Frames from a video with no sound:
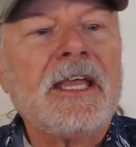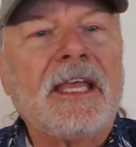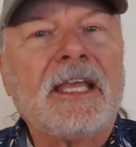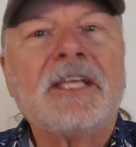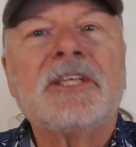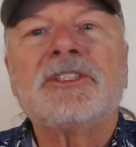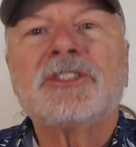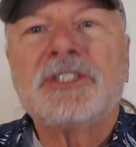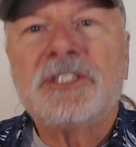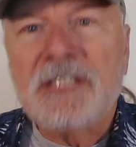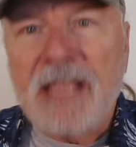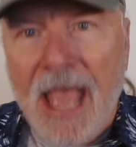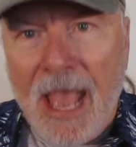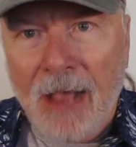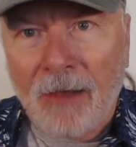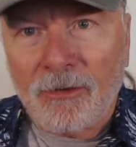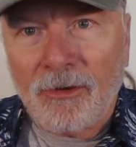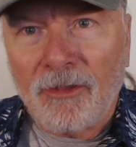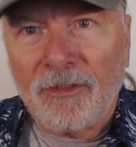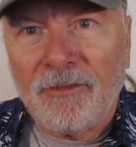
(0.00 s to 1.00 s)
is
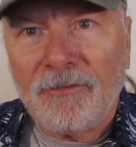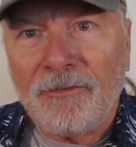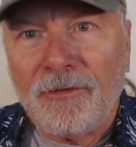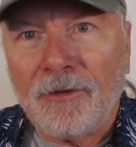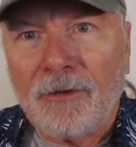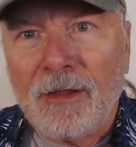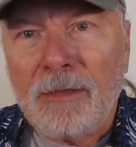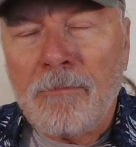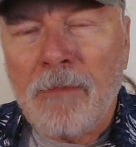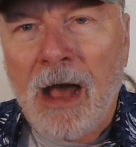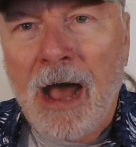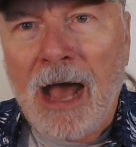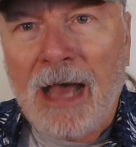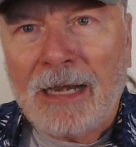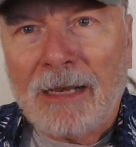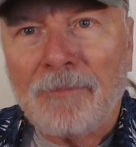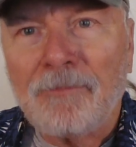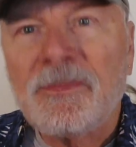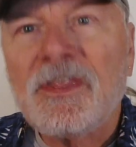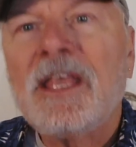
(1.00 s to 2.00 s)
down on the very
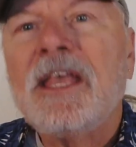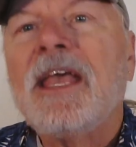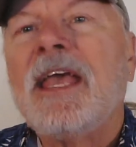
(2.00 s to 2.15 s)
bottom.